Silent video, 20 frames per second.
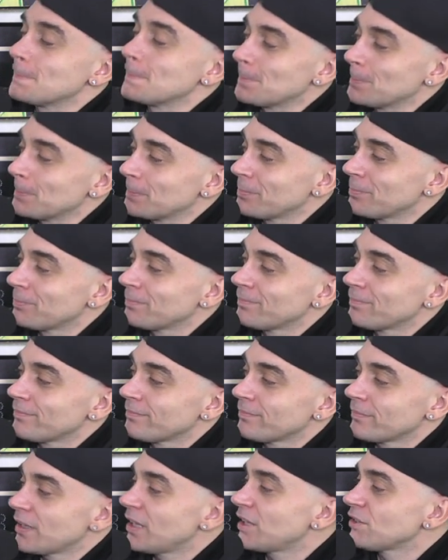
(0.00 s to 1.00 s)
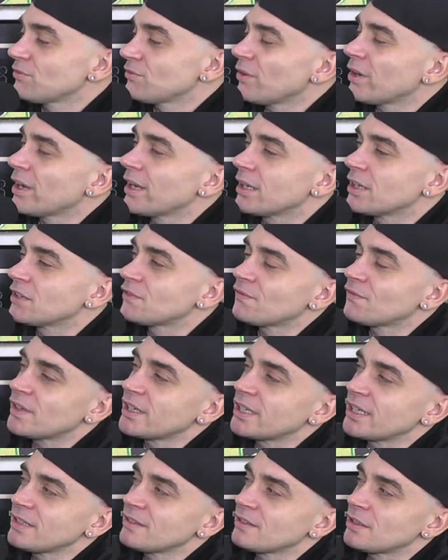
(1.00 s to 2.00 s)
Mm. Yeah, that's right. It's
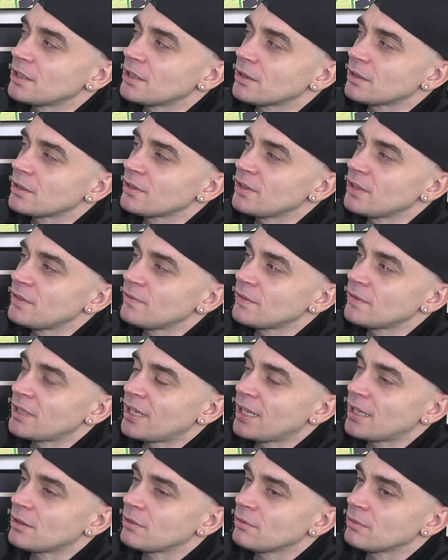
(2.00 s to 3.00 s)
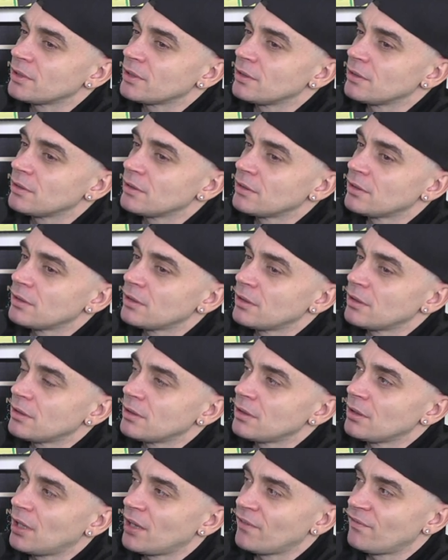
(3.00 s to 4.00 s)
funny, isn't it? Because even now, when
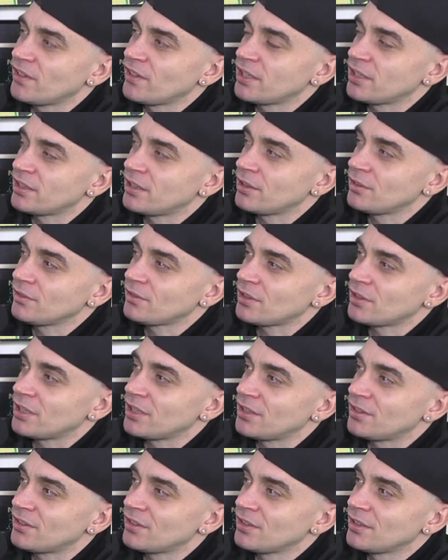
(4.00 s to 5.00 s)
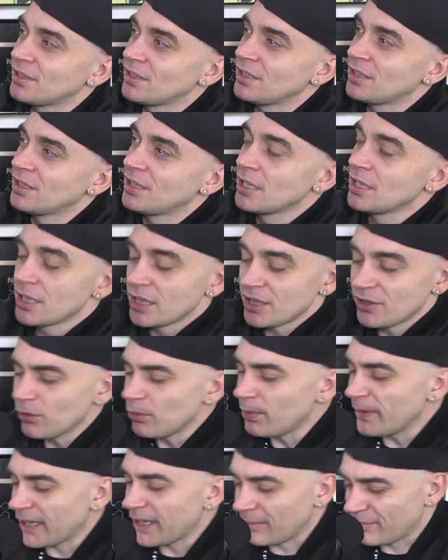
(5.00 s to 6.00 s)
I think of those guys,
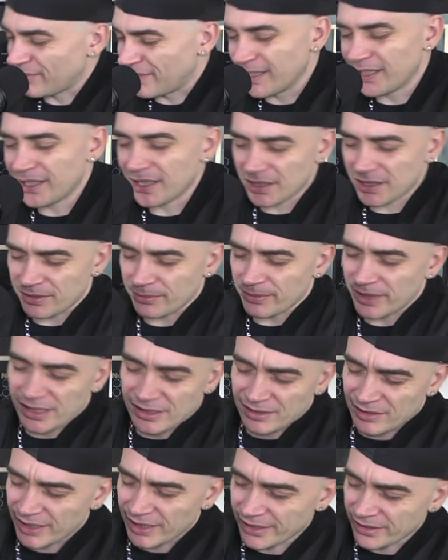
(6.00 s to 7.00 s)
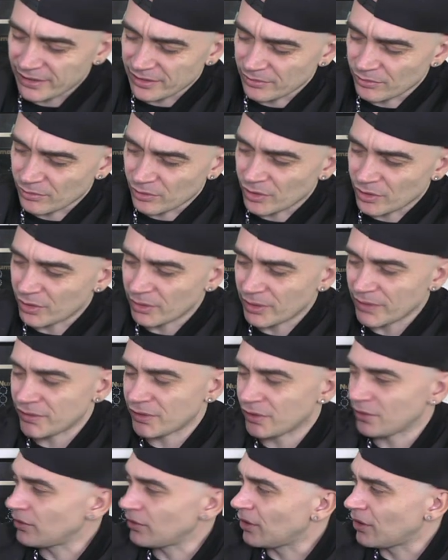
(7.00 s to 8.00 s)
it all becomes linear to me. It's like
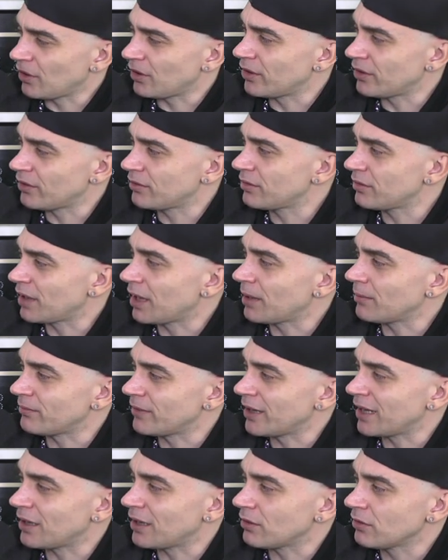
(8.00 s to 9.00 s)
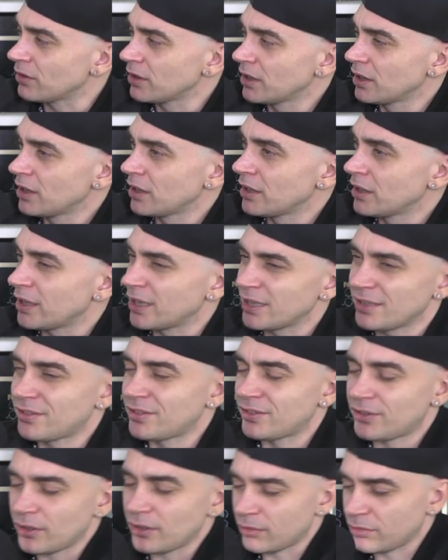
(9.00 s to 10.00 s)
whoever's hot and up now,
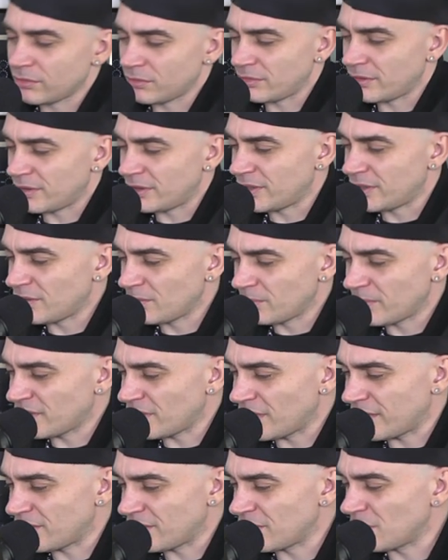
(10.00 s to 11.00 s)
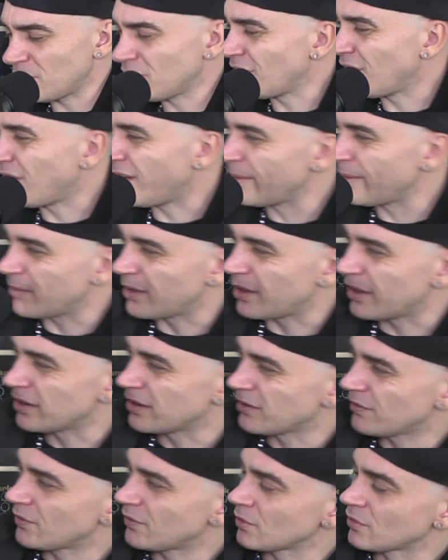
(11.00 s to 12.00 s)
it's still it's almost like there's no
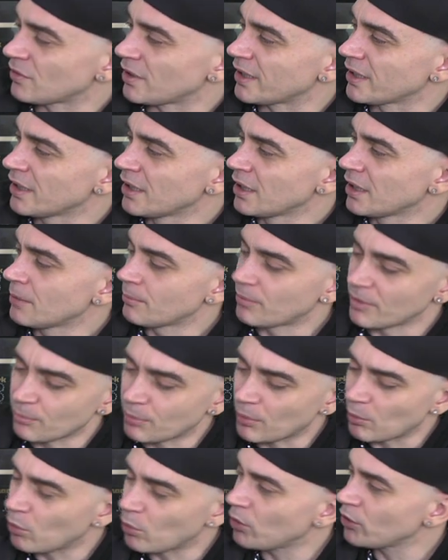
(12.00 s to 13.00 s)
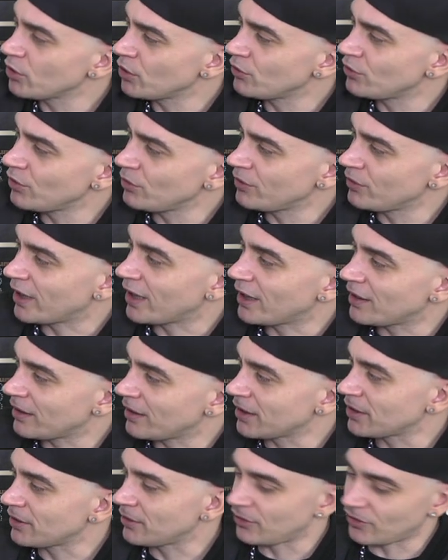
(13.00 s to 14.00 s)
timeline. It feels mm. like, but but what you do
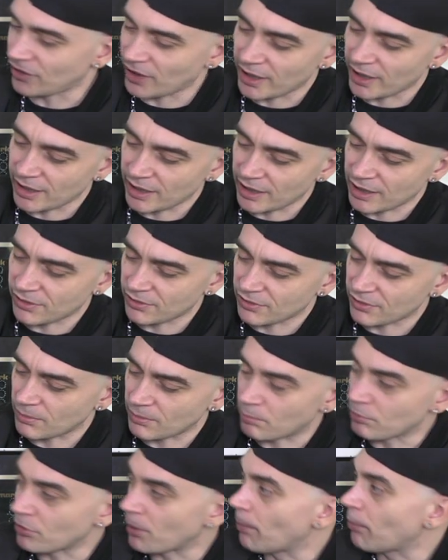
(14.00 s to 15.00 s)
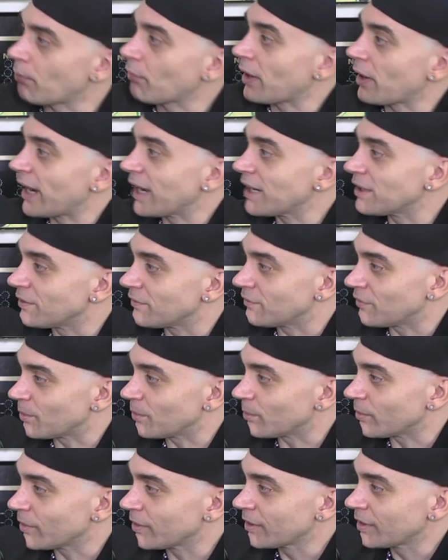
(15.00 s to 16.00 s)
get, like you say, is the the brand of
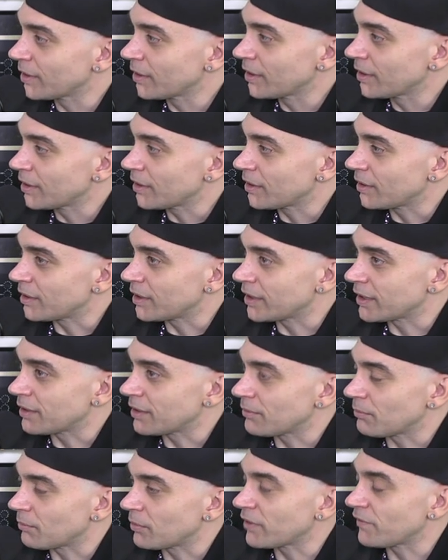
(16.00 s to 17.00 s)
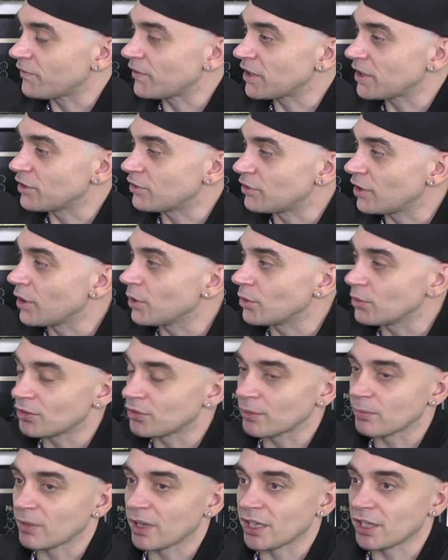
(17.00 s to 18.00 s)
them. Mm. Like when I think of
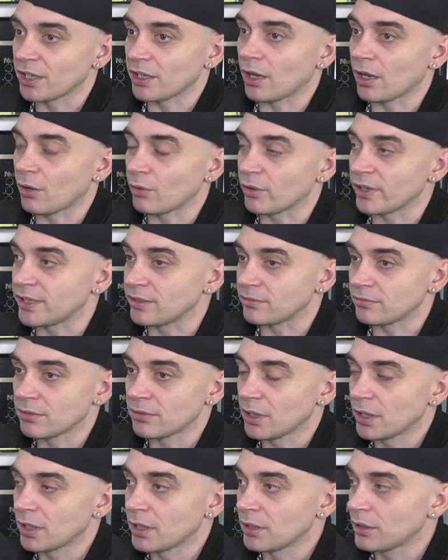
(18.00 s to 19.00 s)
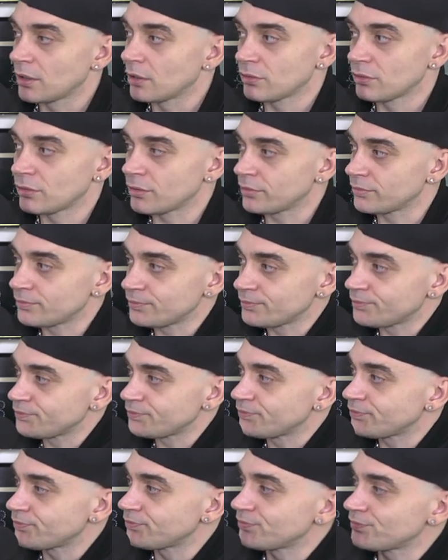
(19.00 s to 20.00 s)
those, I'm like, yo, even even
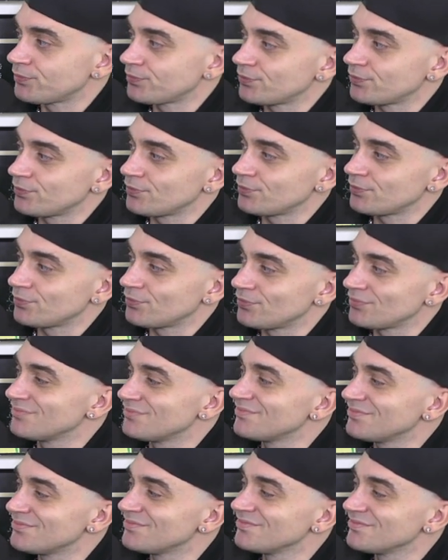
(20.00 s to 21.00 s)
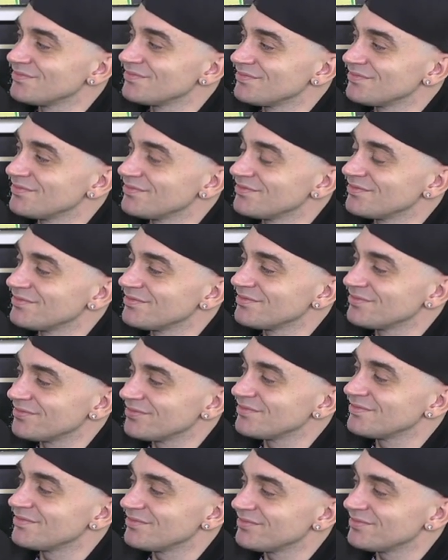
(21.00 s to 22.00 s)
Fuji, and you had mm. the East London
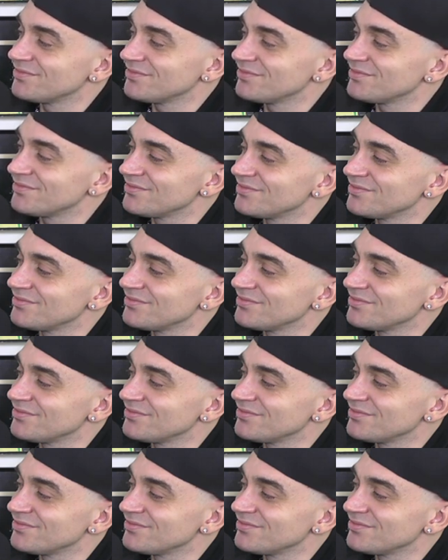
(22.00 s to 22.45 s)
crew, mm-hmm.